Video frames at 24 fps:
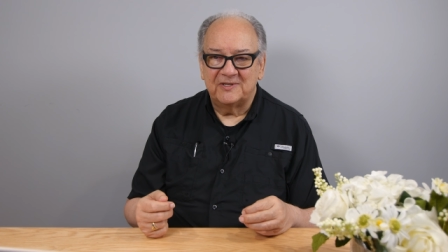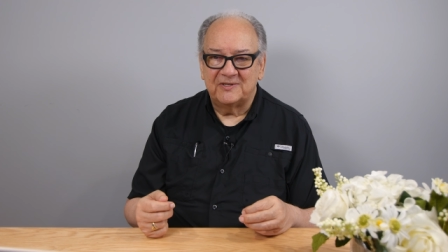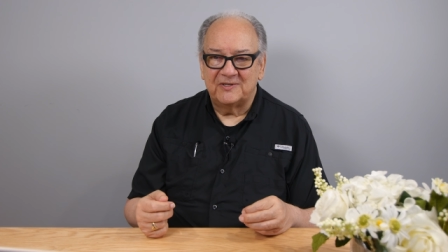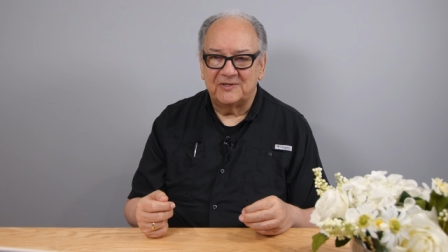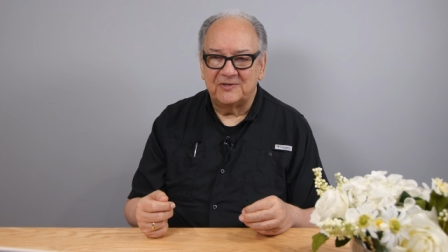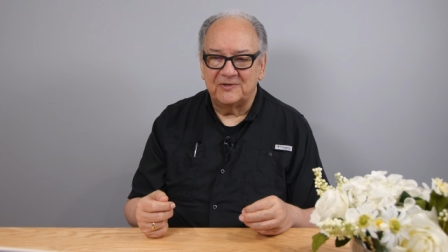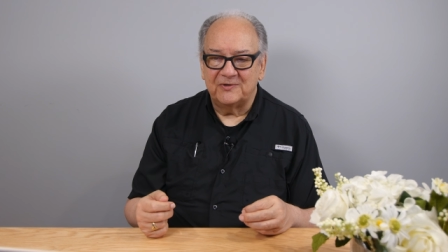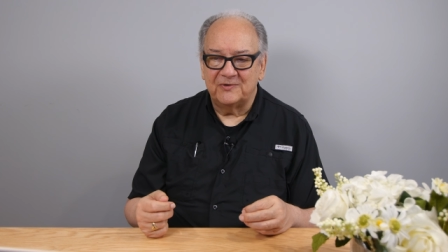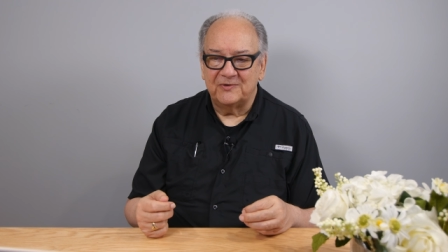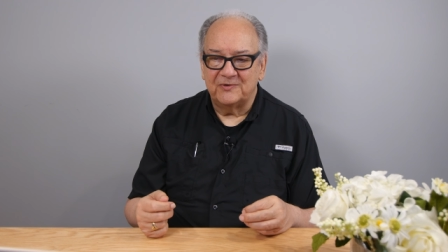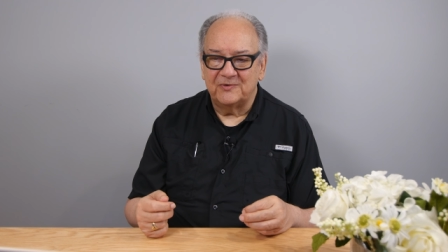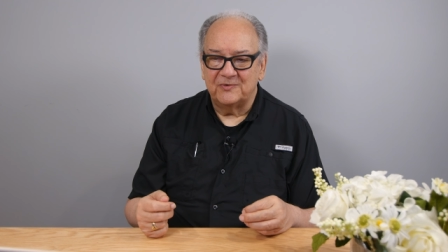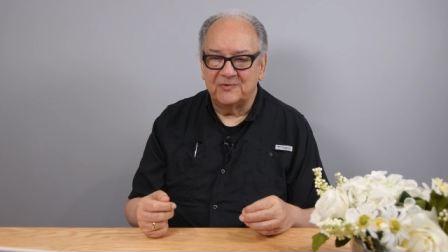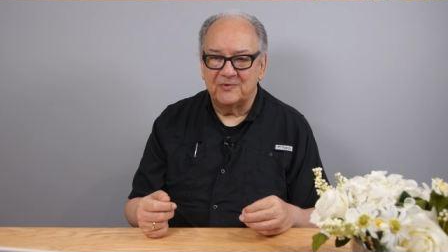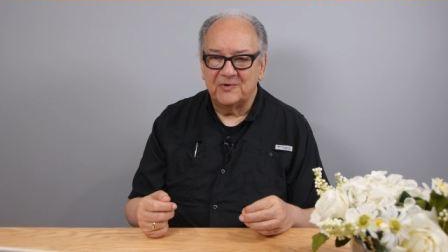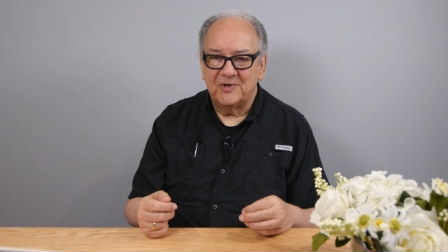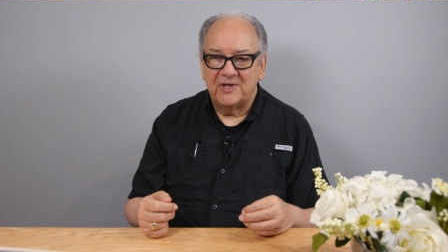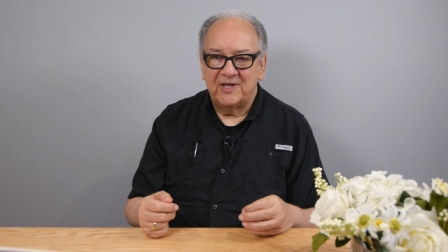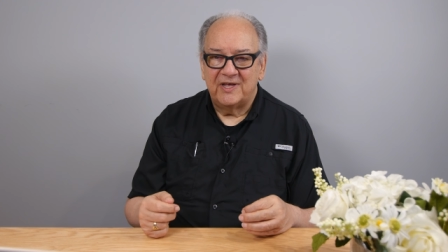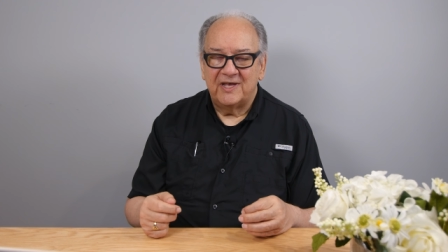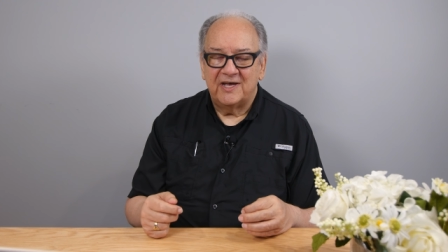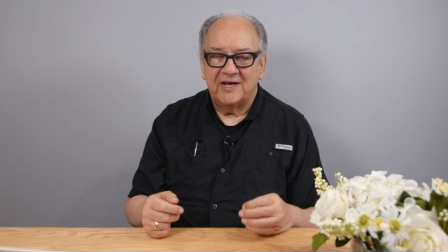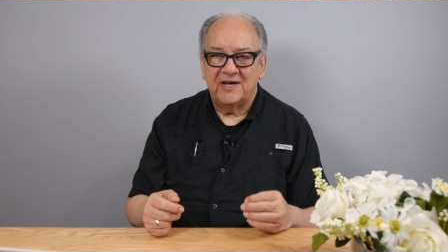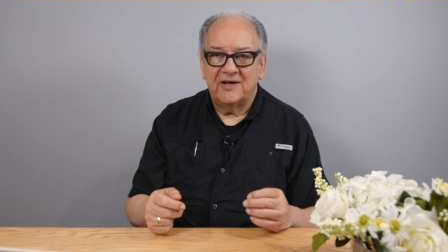to
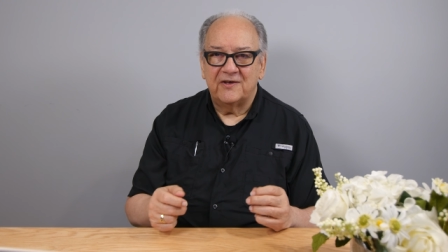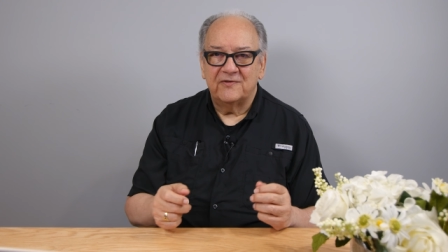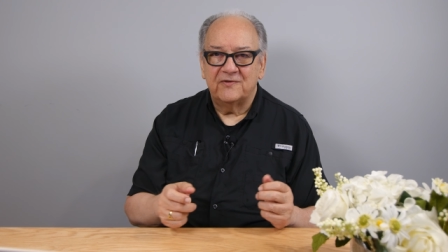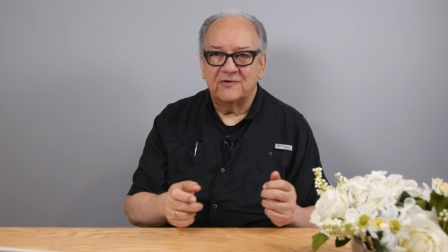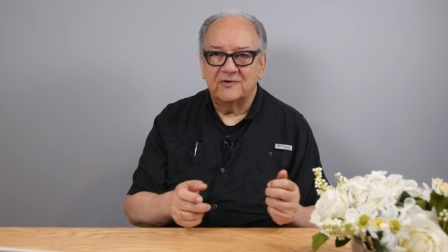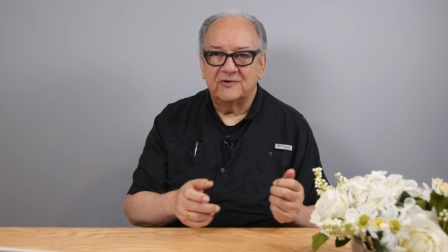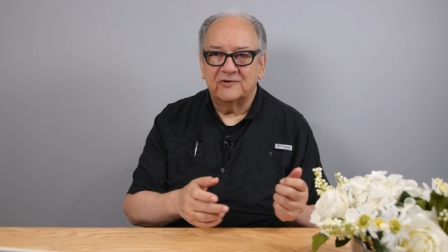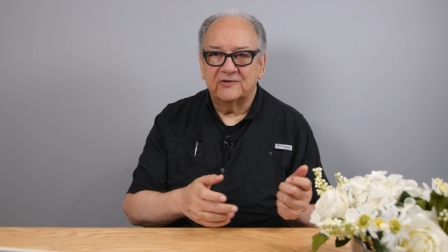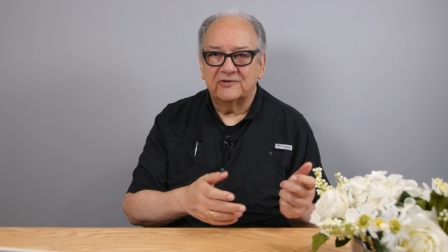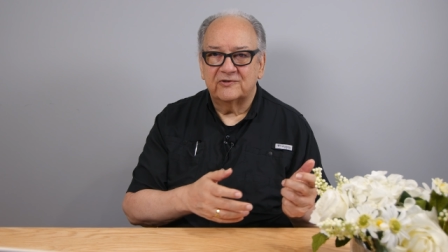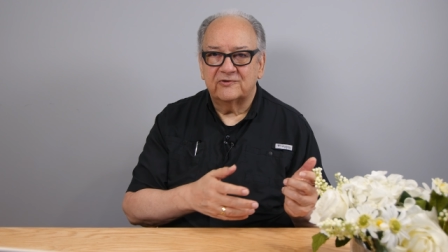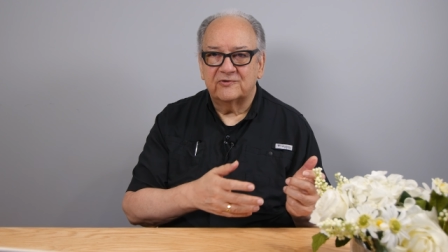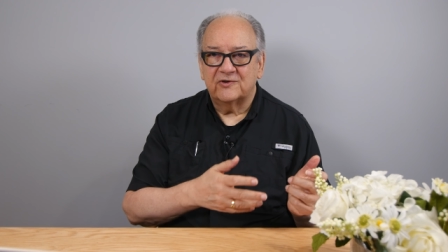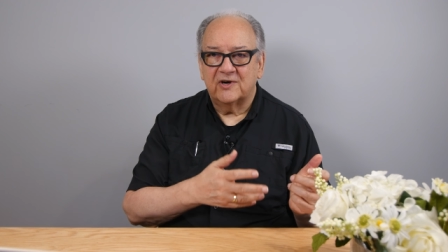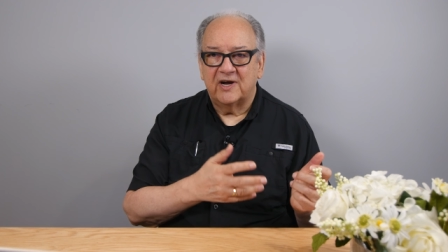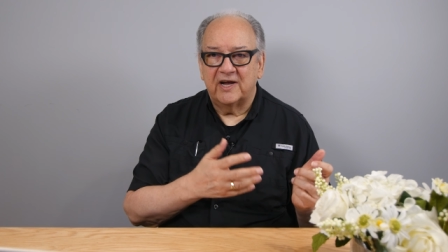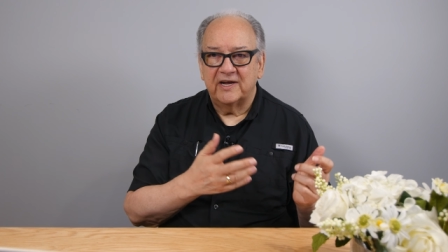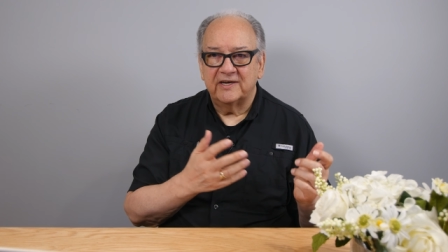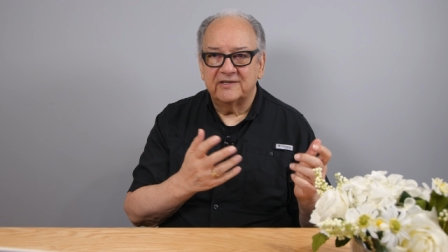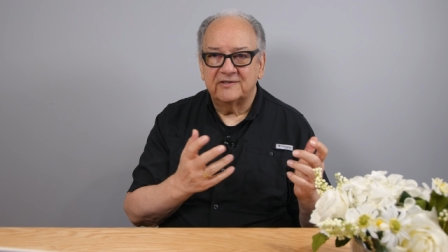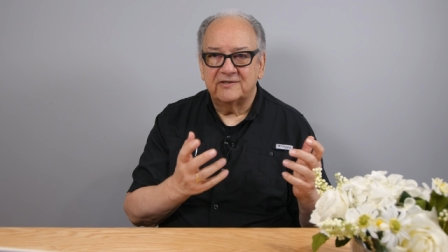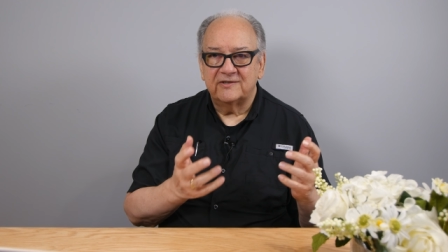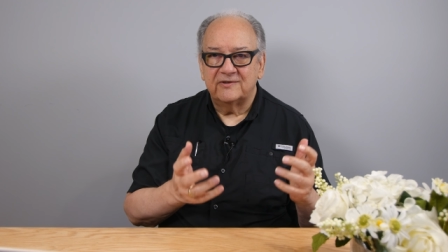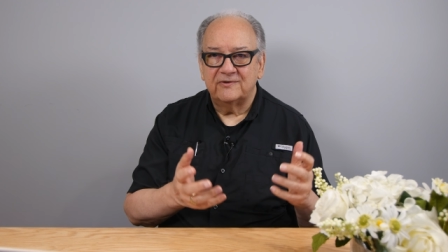others
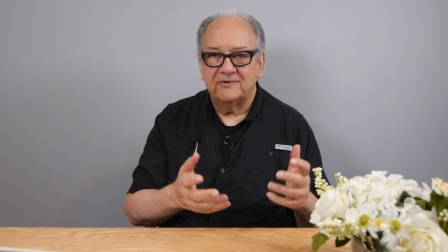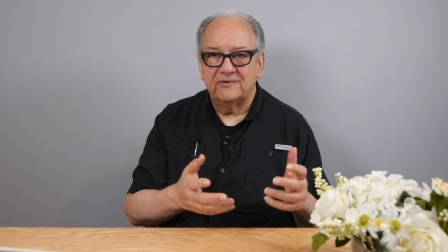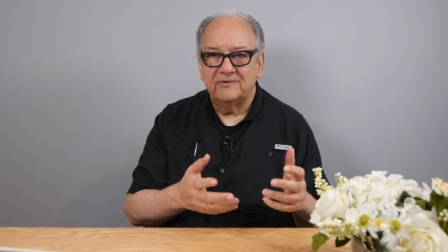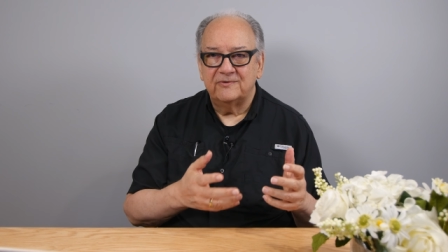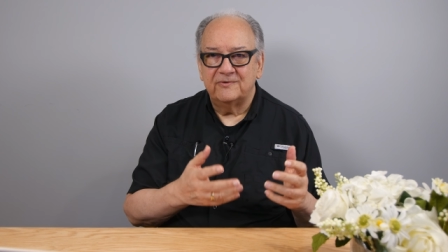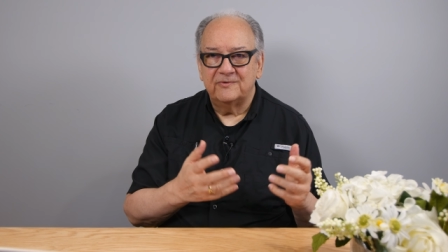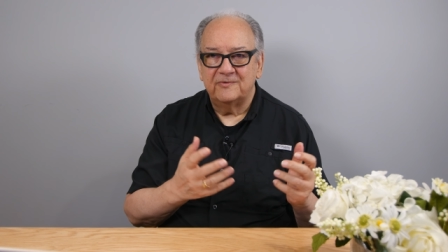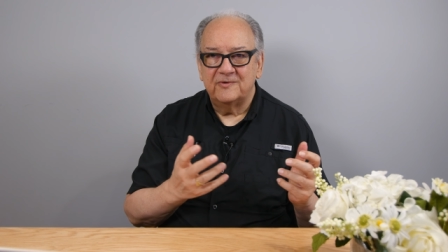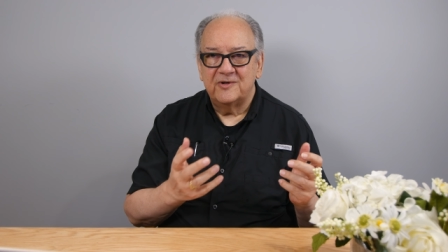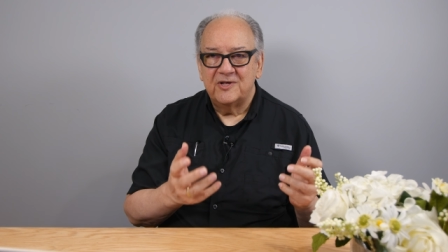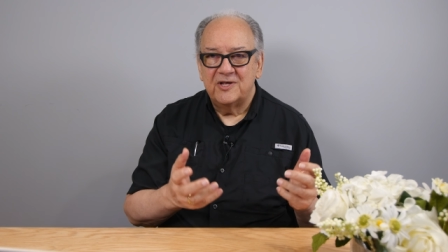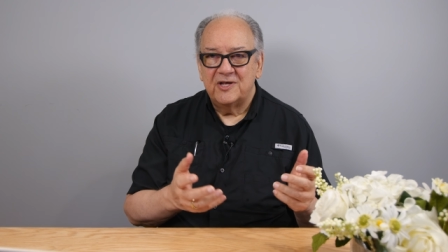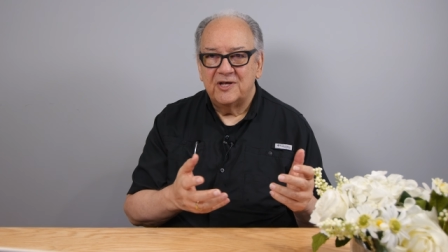trying to